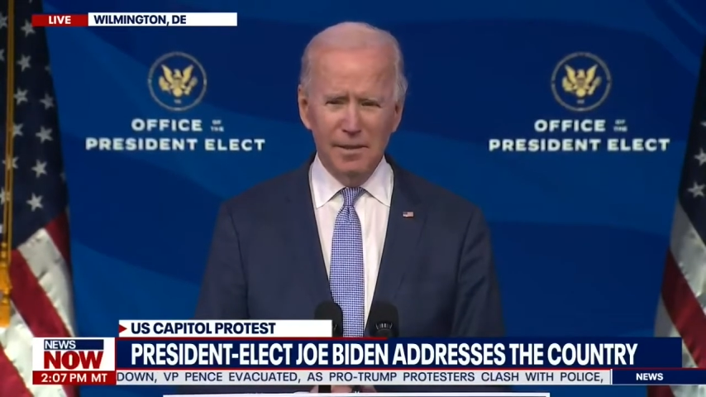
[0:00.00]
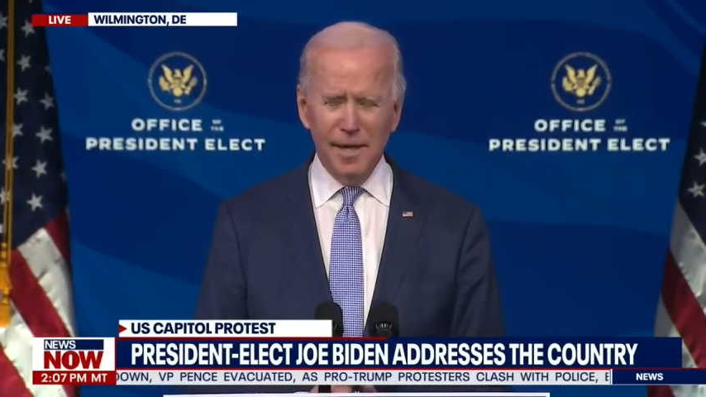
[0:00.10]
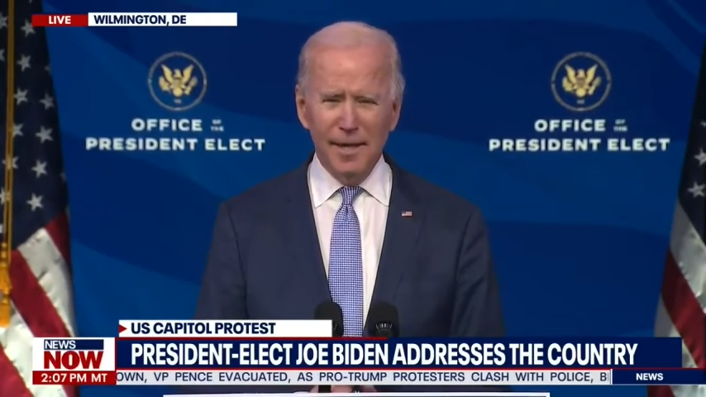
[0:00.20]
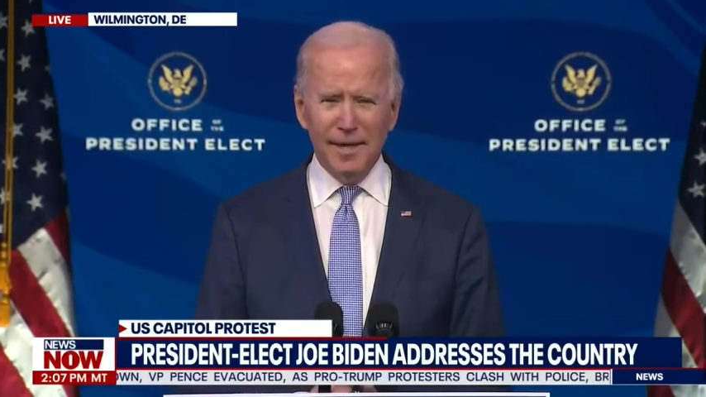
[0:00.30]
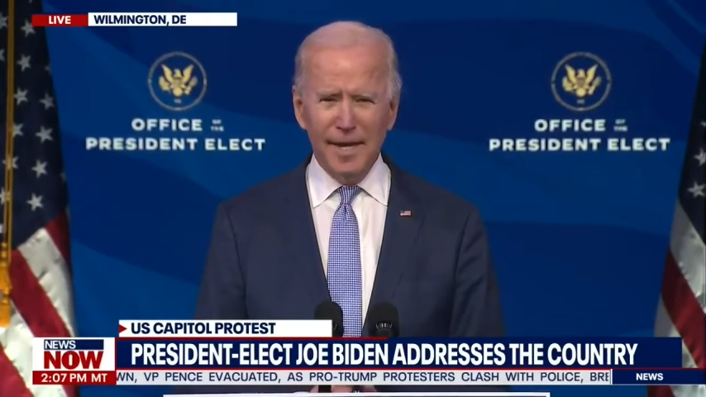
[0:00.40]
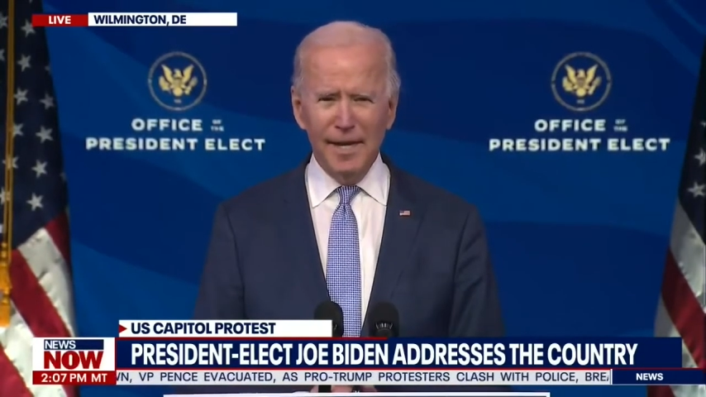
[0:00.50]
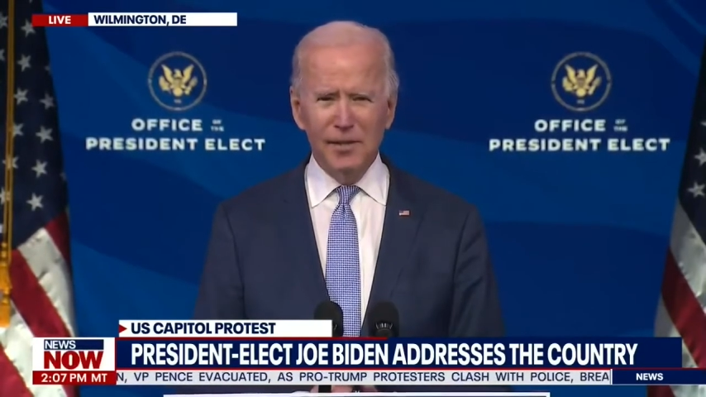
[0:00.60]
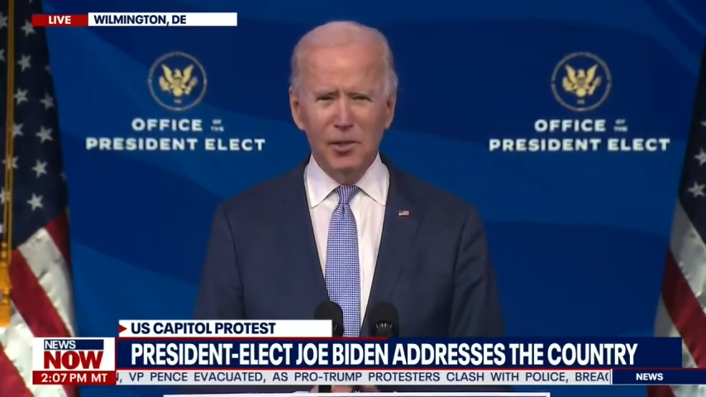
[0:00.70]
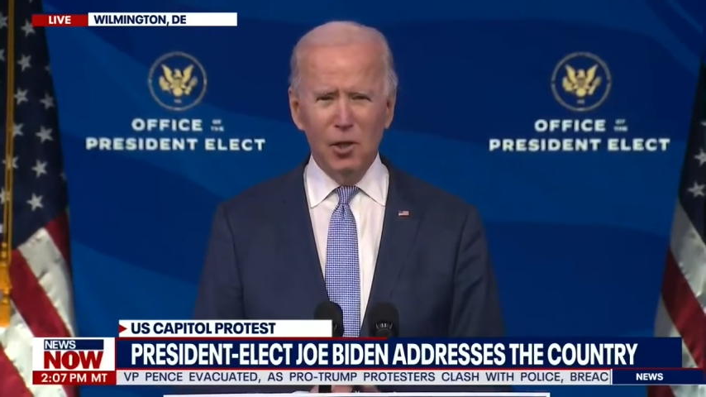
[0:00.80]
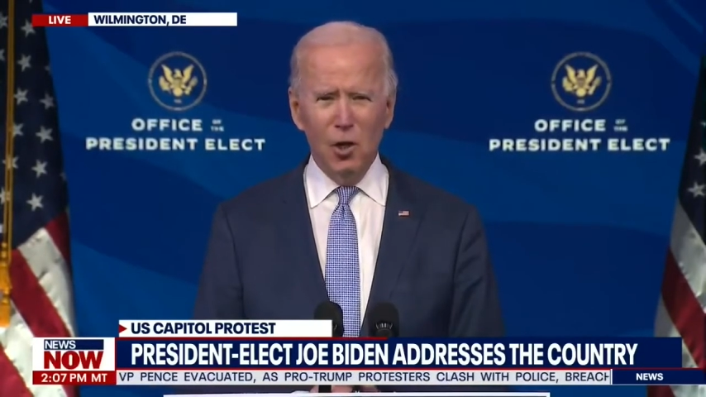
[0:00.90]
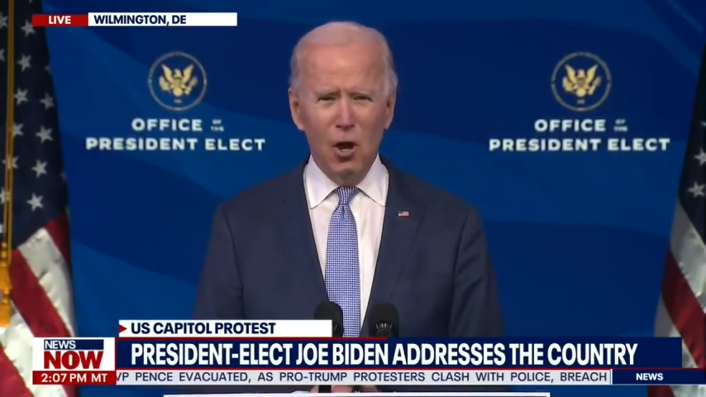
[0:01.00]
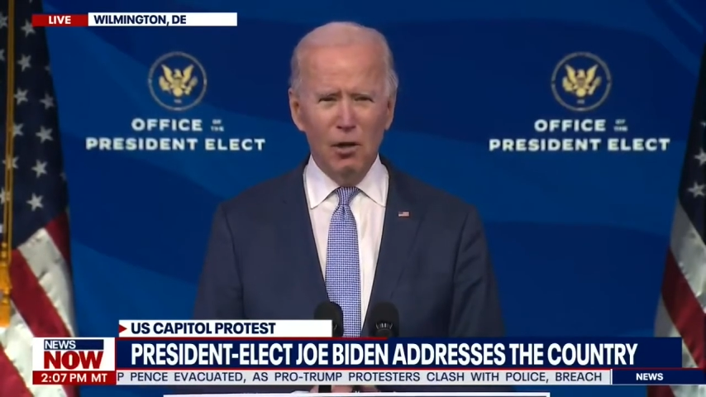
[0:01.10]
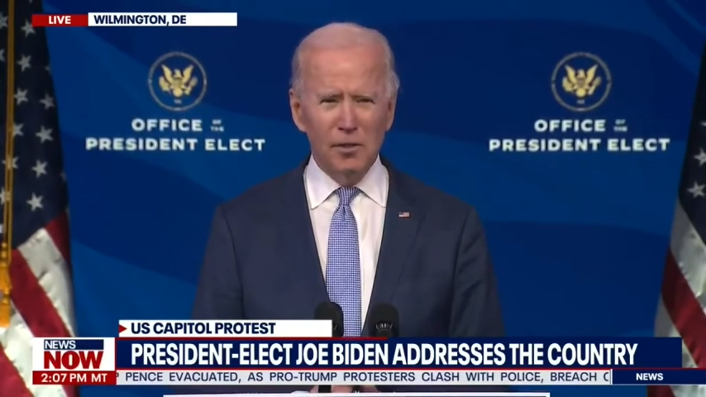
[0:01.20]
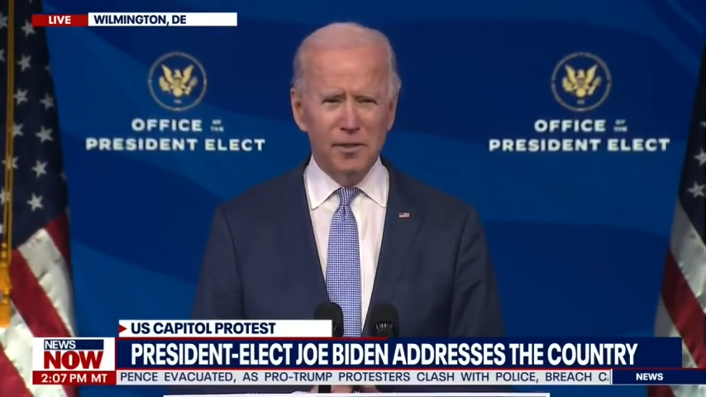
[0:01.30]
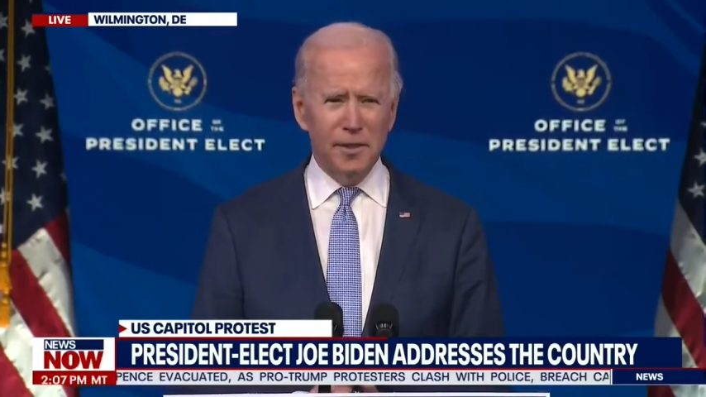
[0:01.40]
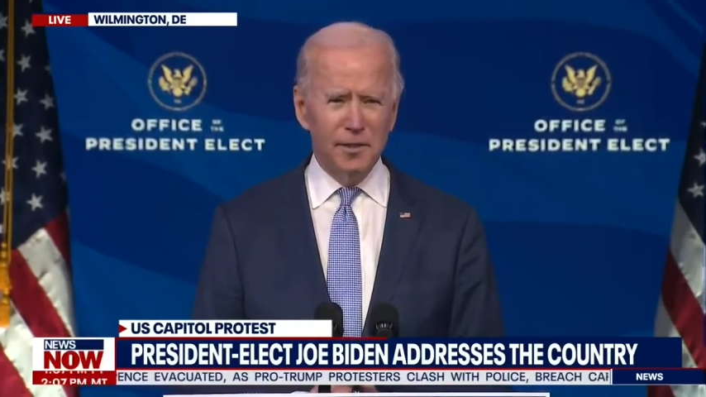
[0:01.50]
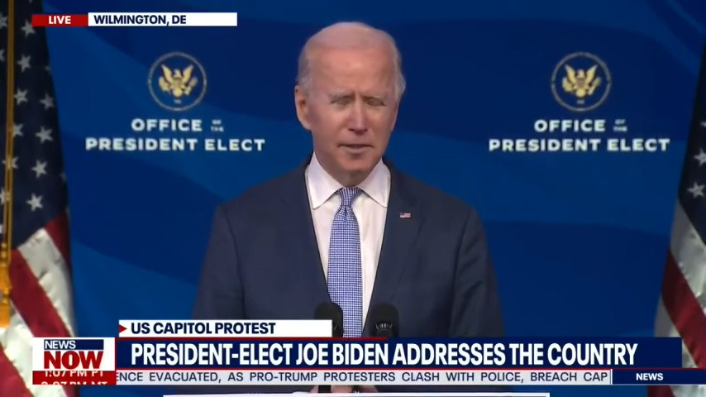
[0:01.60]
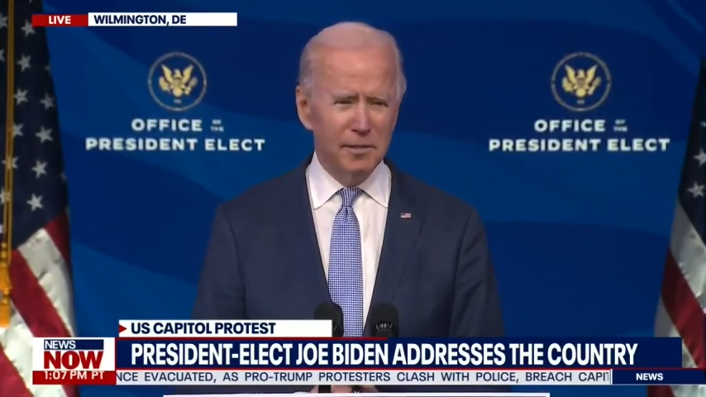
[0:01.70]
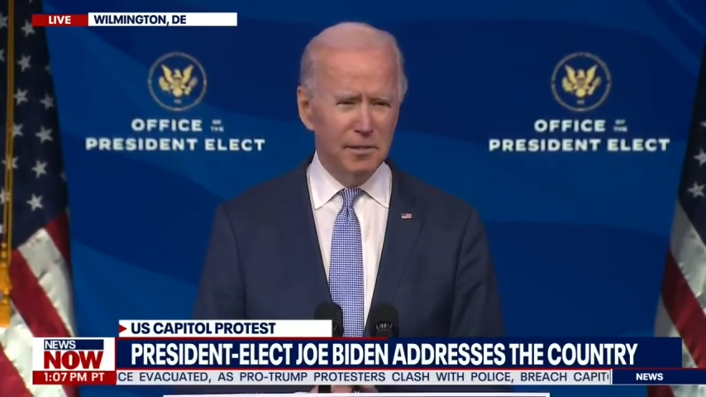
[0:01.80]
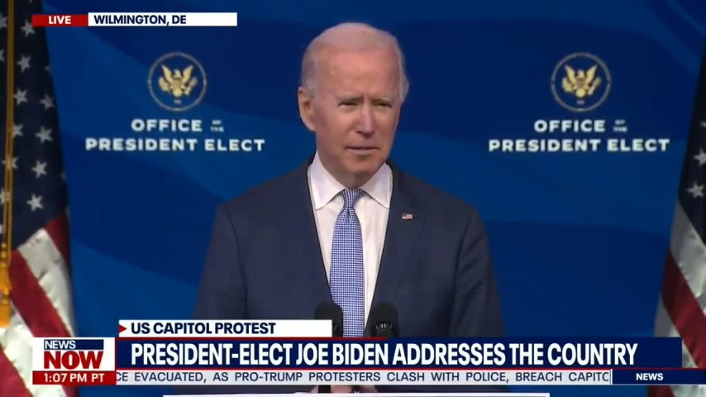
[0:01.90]
dedicated to
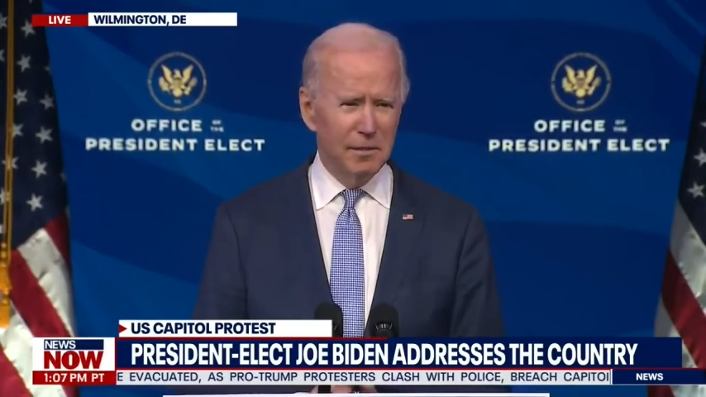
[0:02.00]
lawlessness.